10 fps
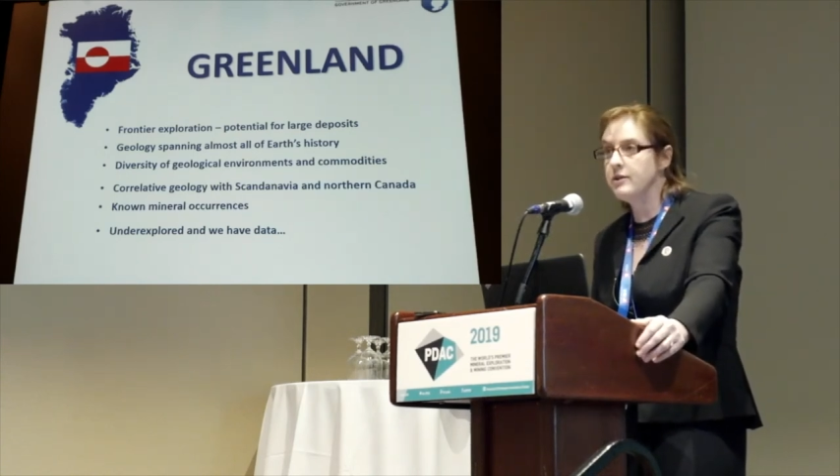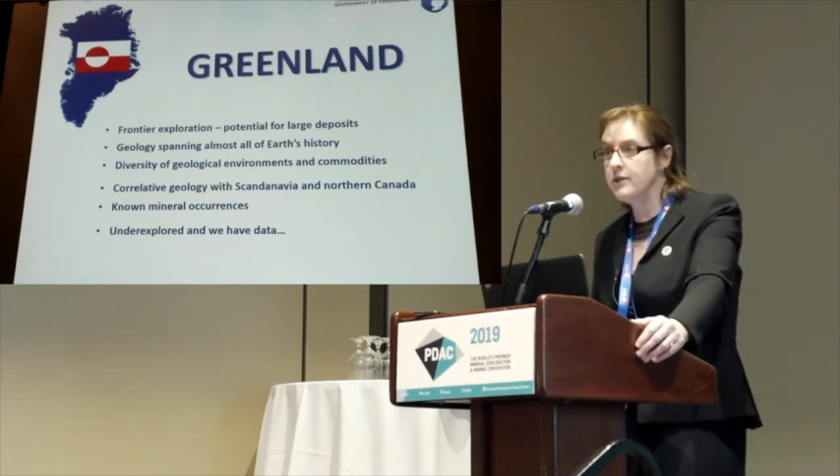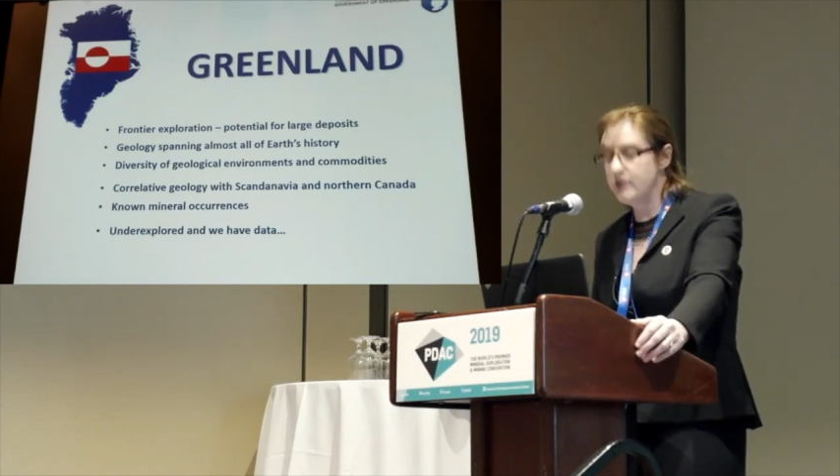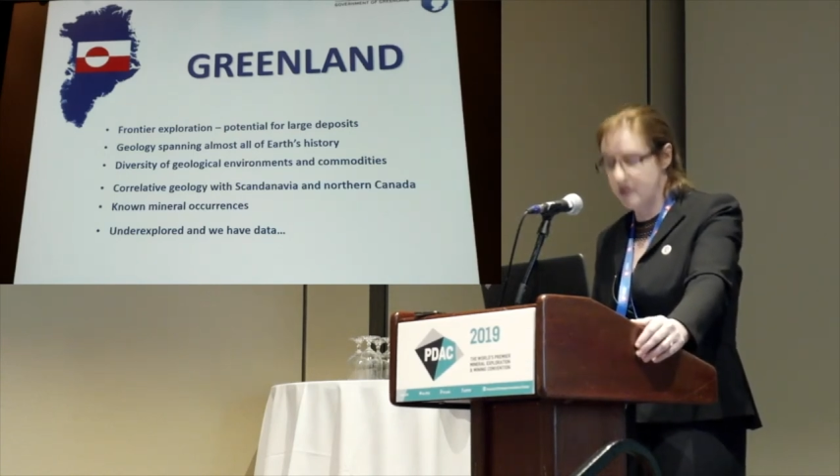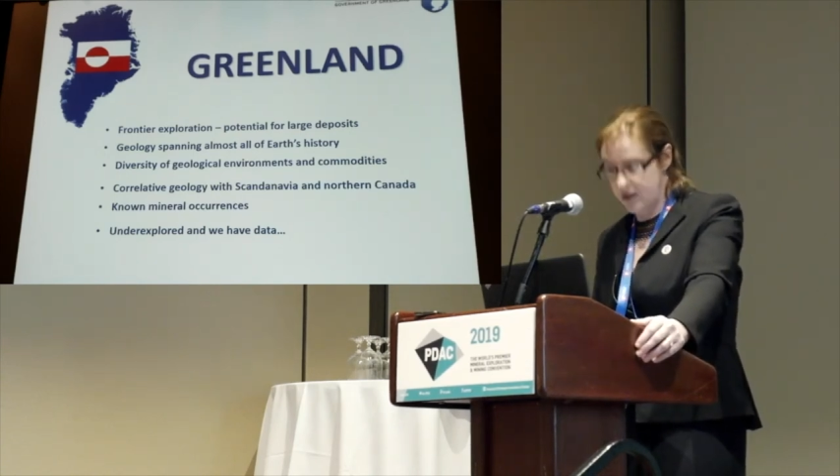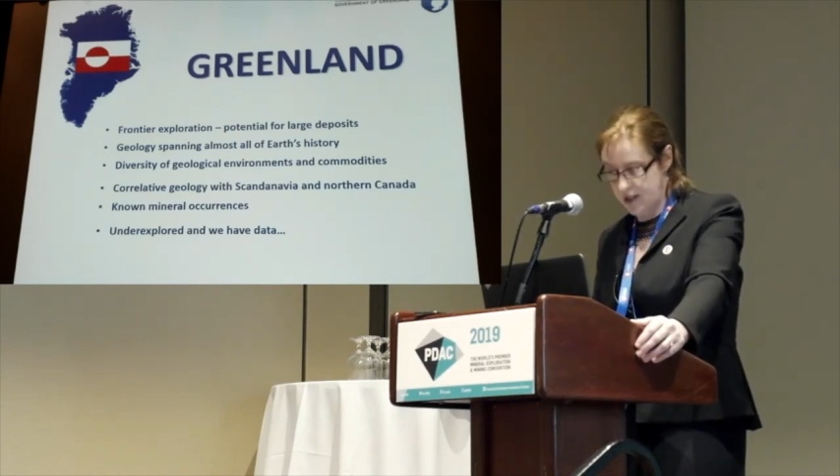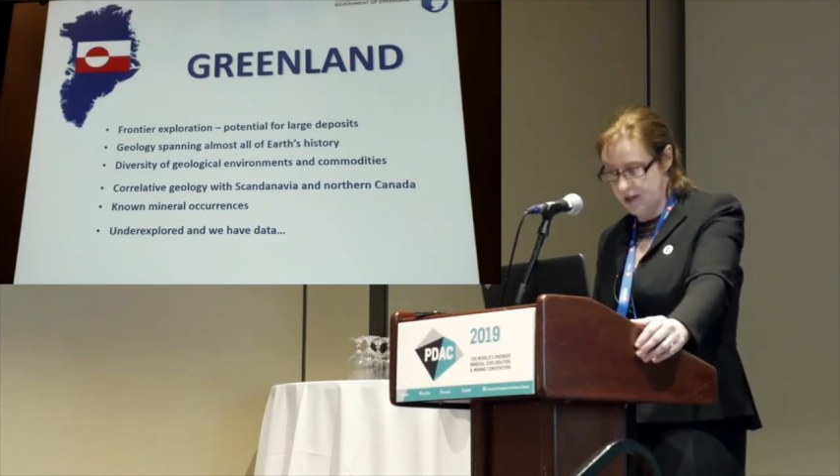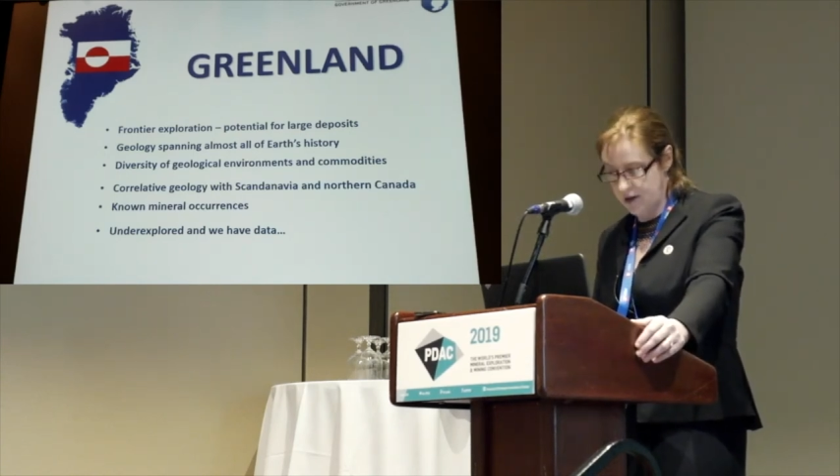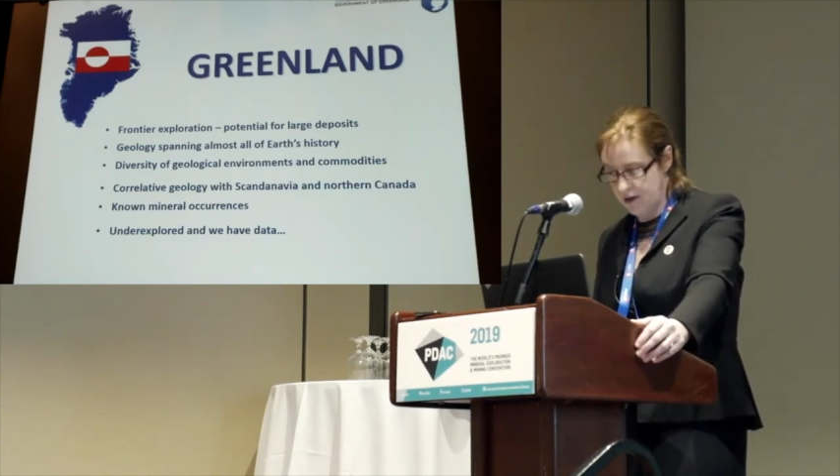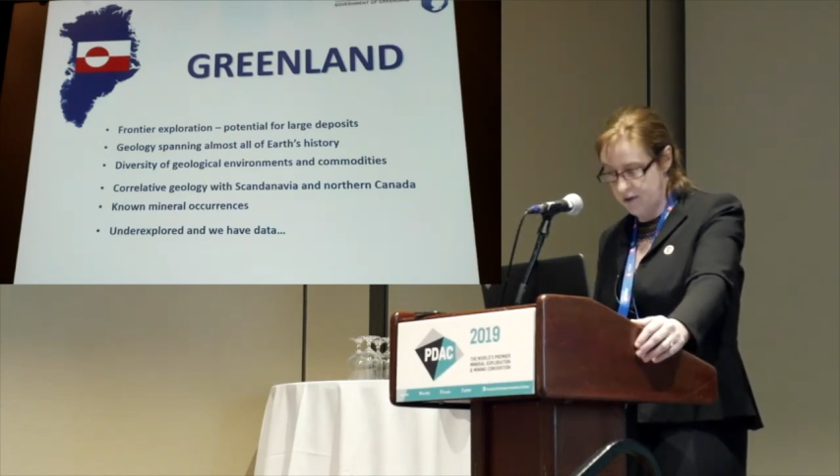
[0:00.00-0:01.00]
from the
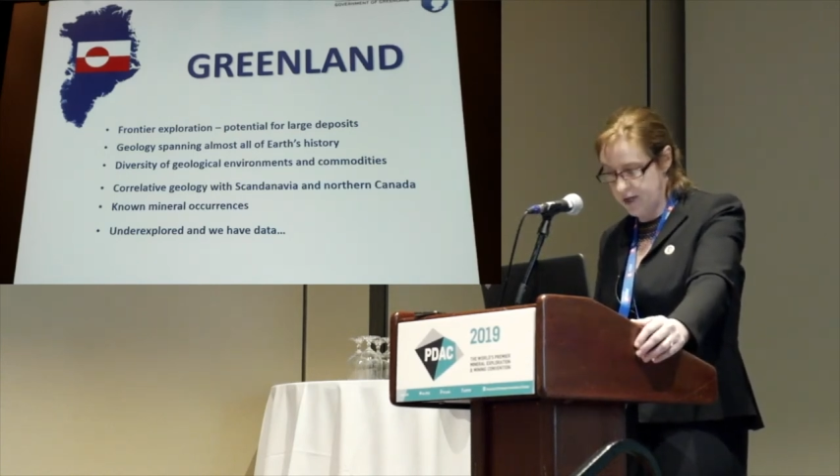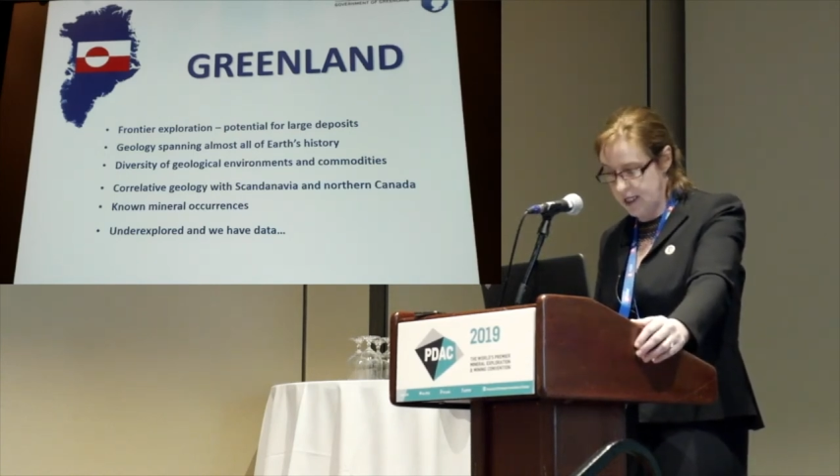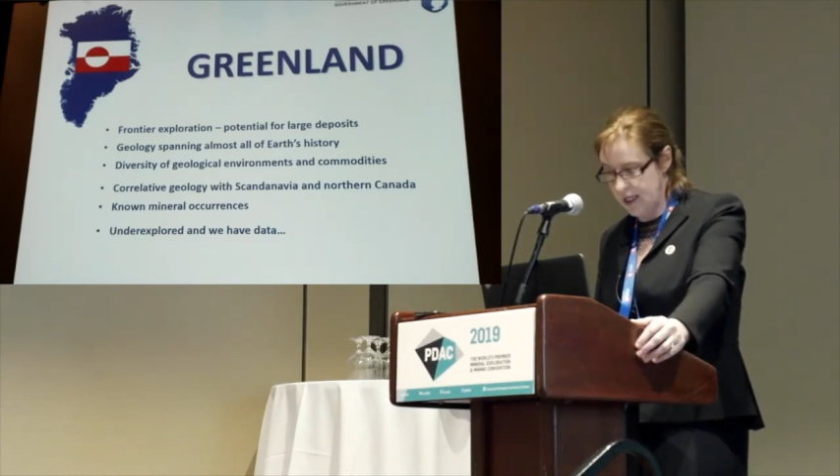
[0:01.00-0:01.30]
University